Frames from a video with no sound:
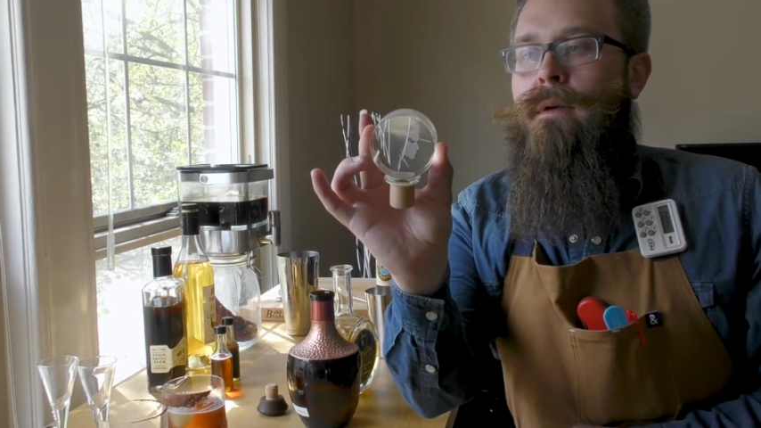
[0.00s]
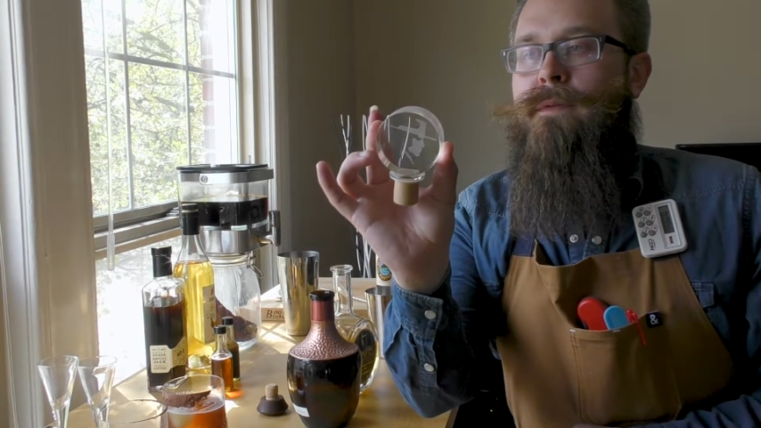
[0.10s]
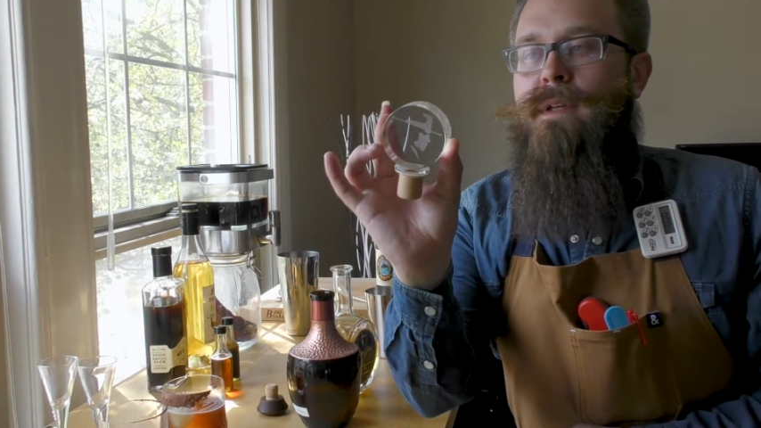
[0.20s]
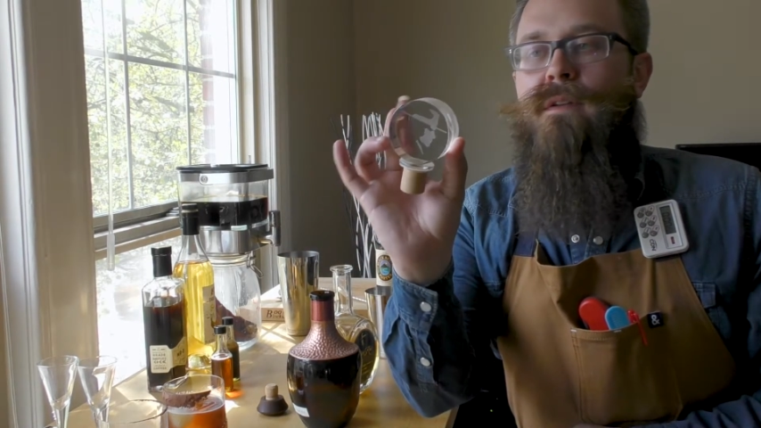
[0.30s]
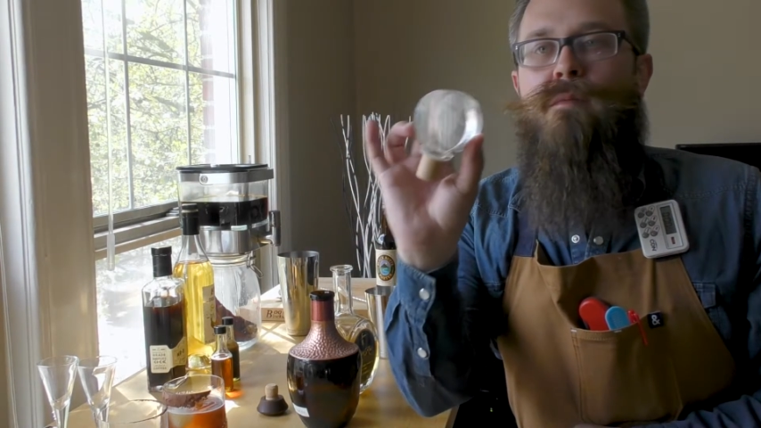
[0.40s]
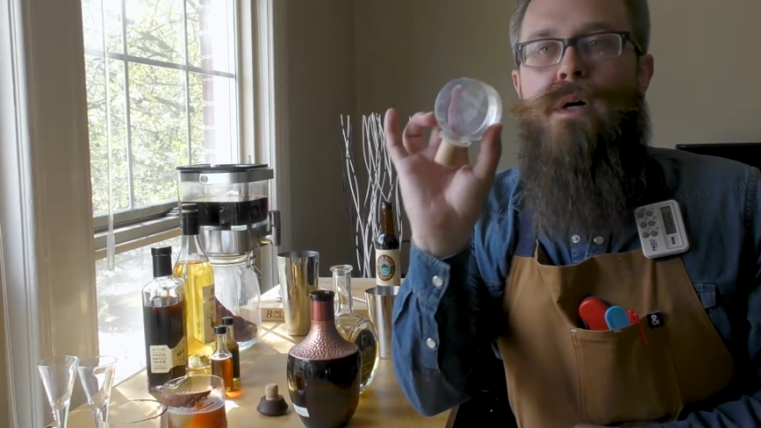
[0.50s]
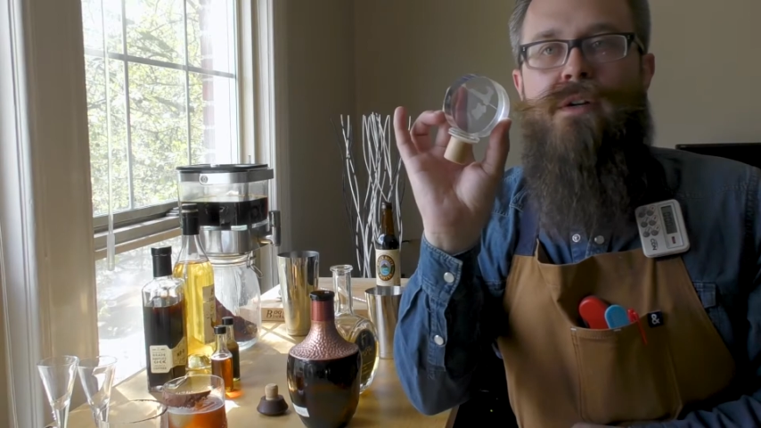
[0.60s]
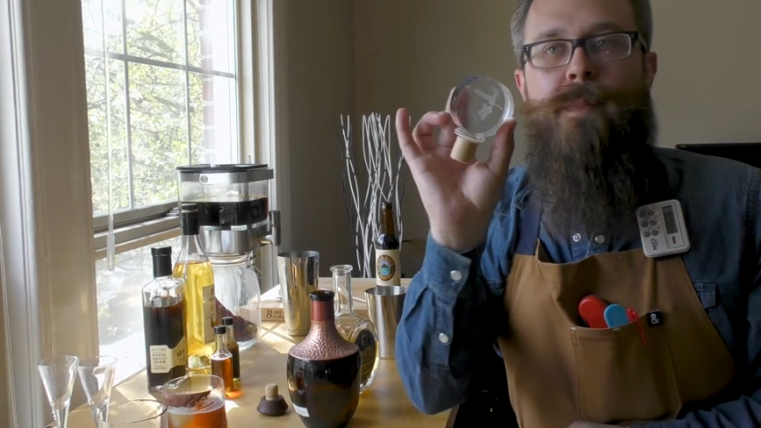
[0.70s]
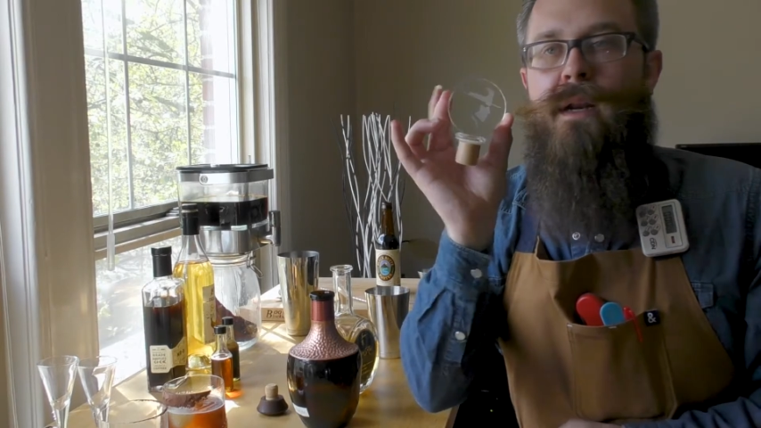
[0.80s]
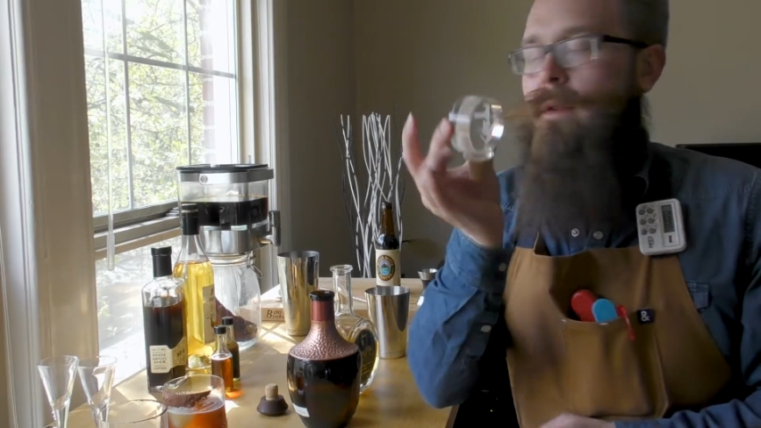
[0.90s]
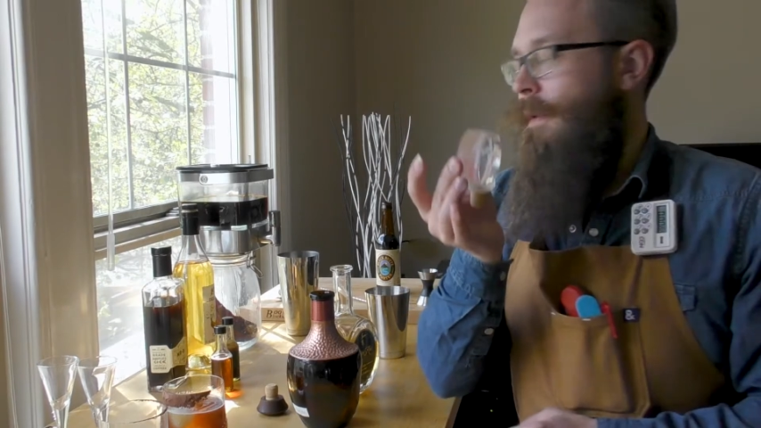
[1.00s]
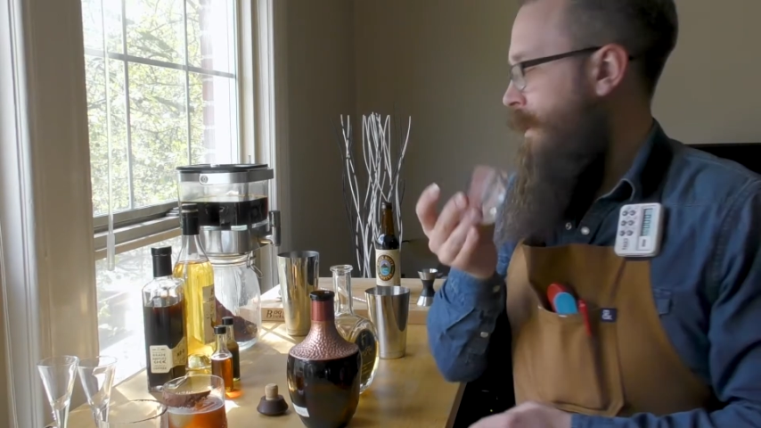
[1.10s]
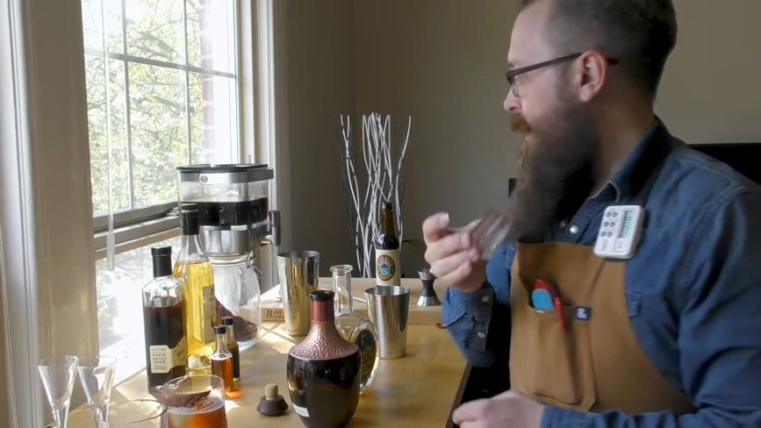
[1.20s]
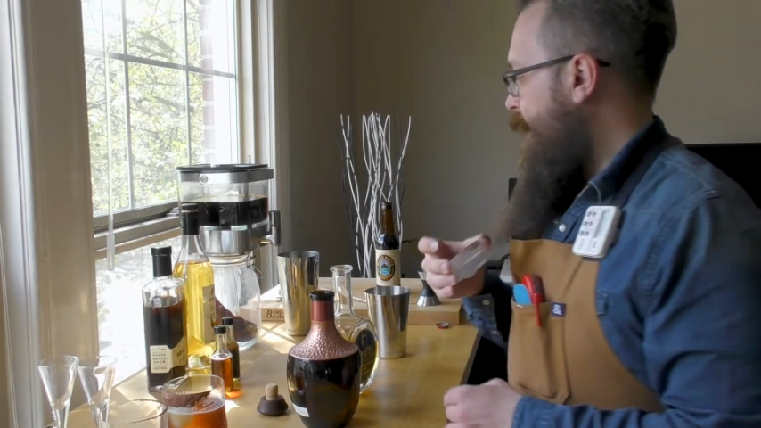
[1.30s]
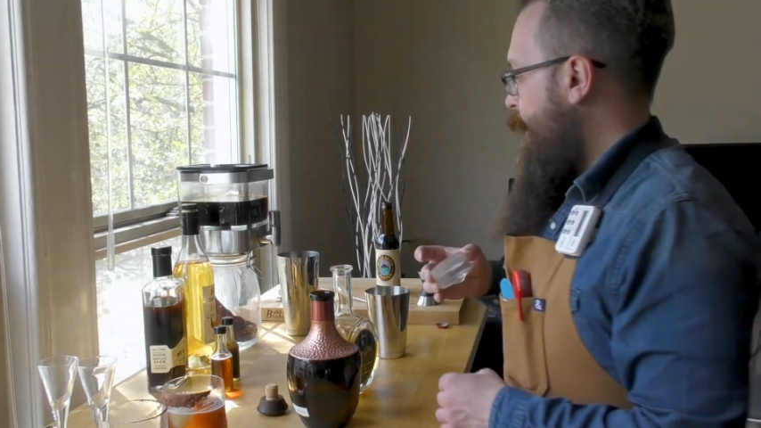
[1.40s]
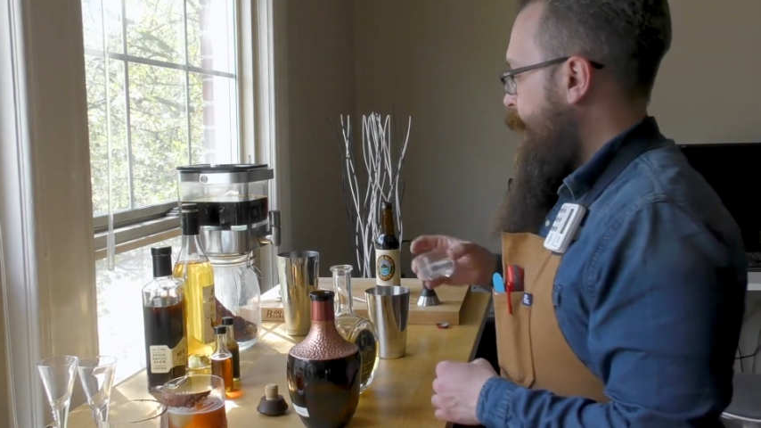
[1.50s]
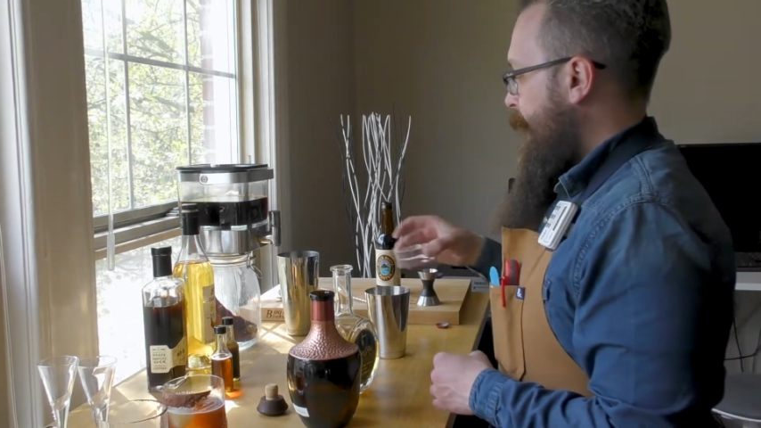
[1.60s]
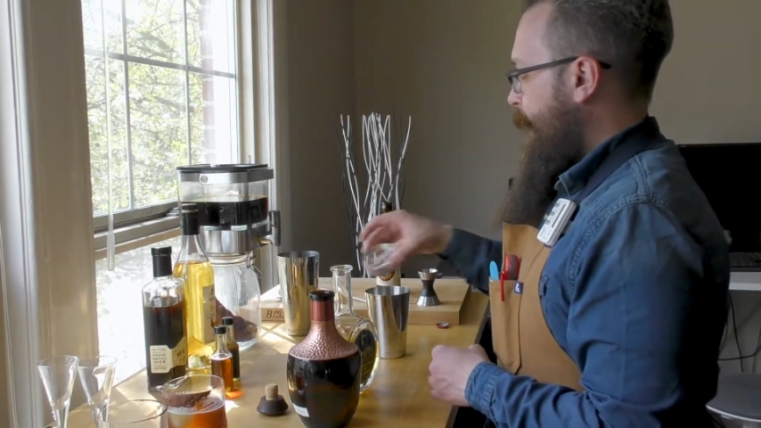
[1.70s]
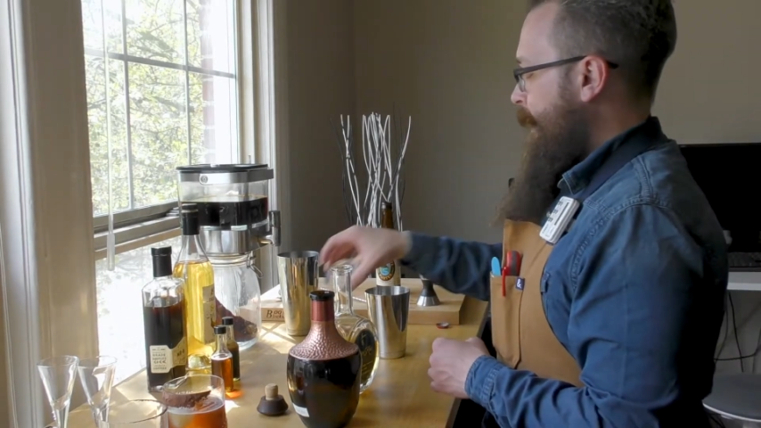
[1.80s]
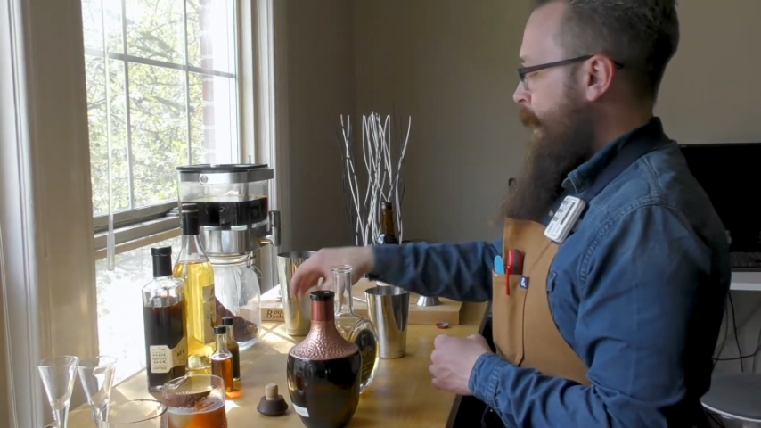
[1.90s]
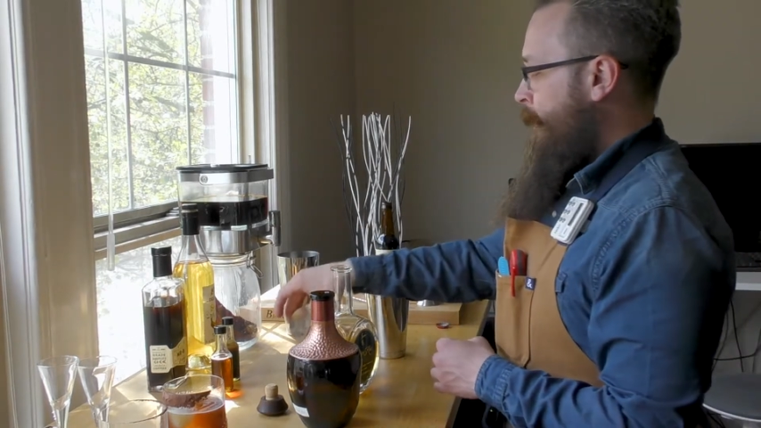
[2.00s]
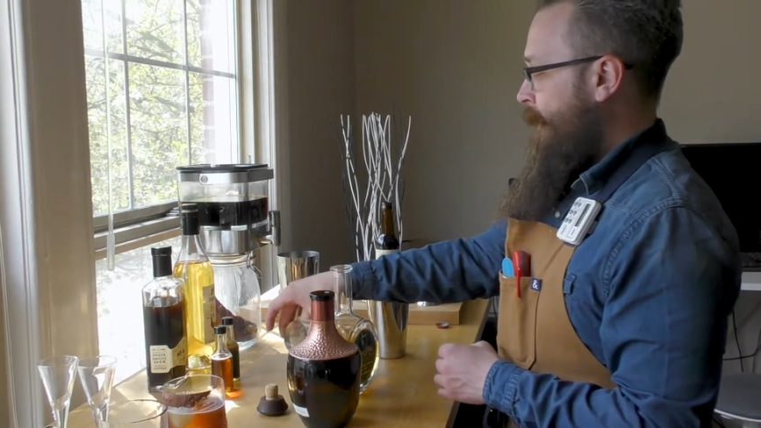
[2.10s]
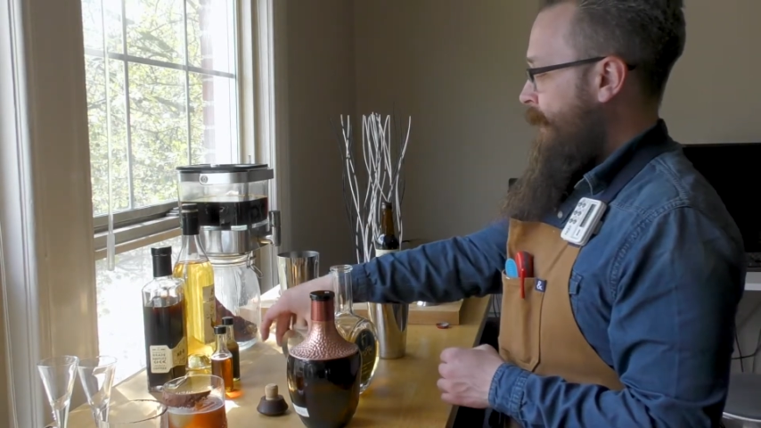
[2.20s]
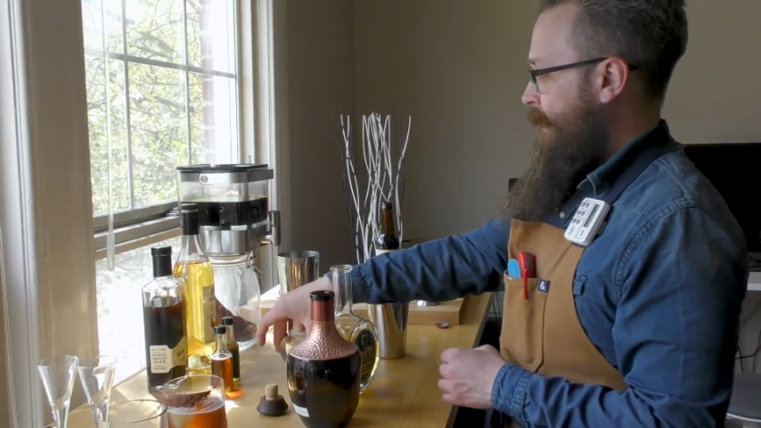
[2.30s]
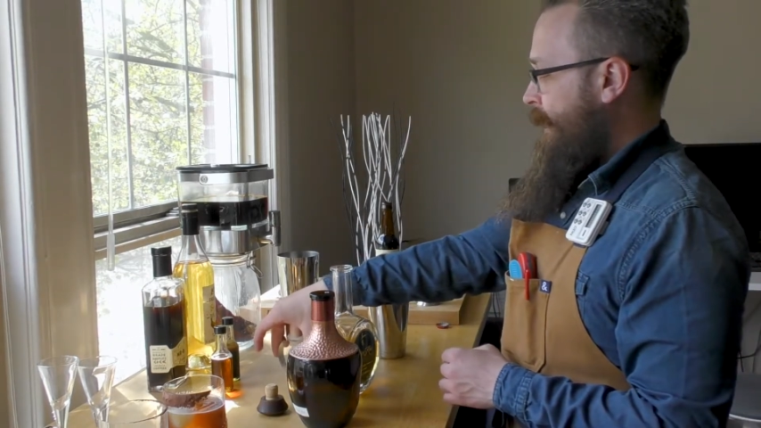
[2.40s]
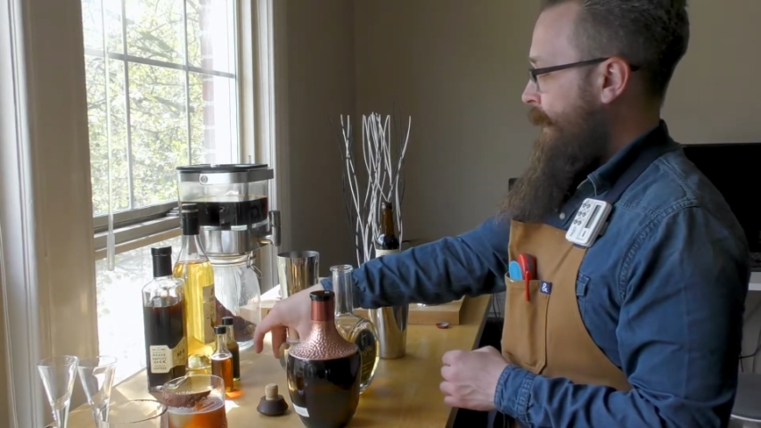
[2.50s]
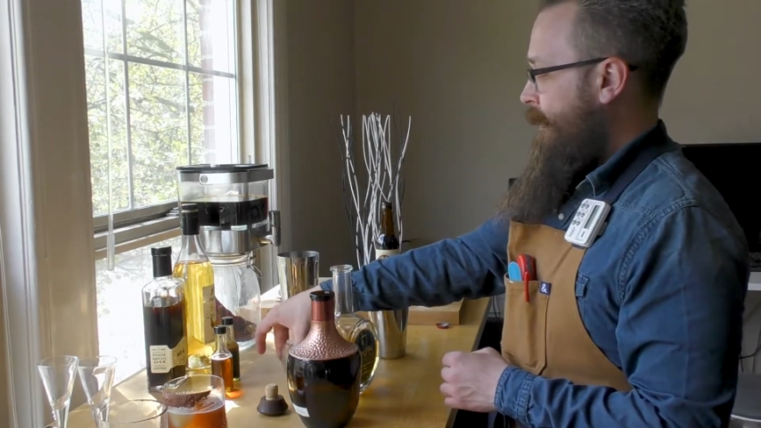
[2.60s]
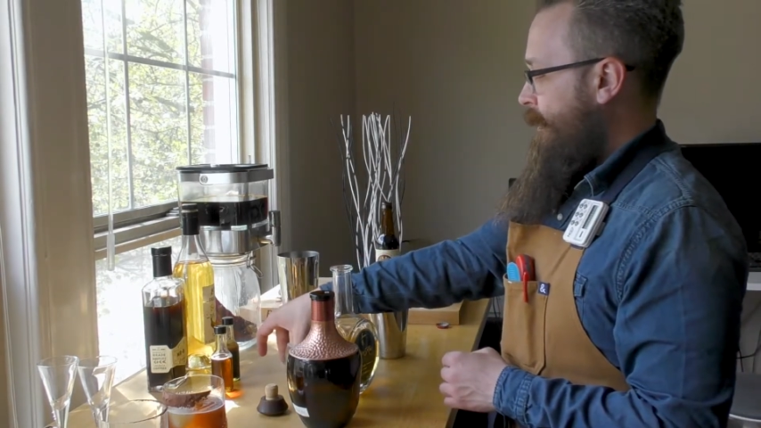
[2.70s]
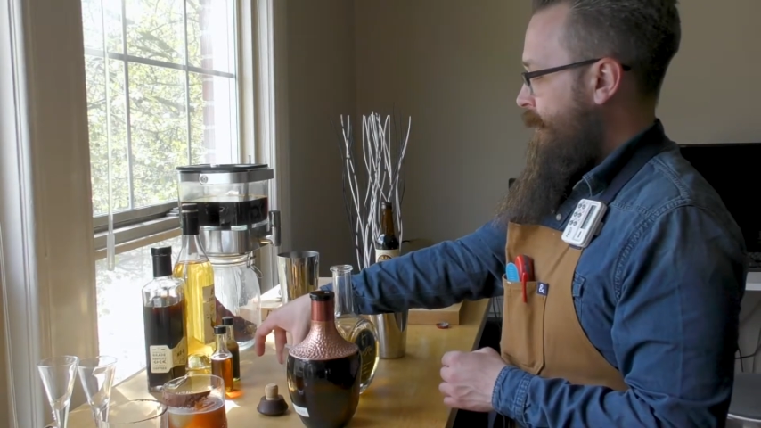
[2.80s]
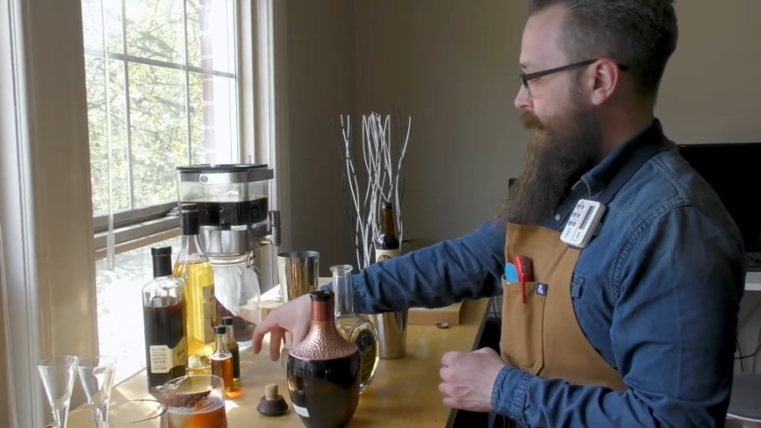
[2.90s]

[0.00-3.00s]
This is much better than the tequila is.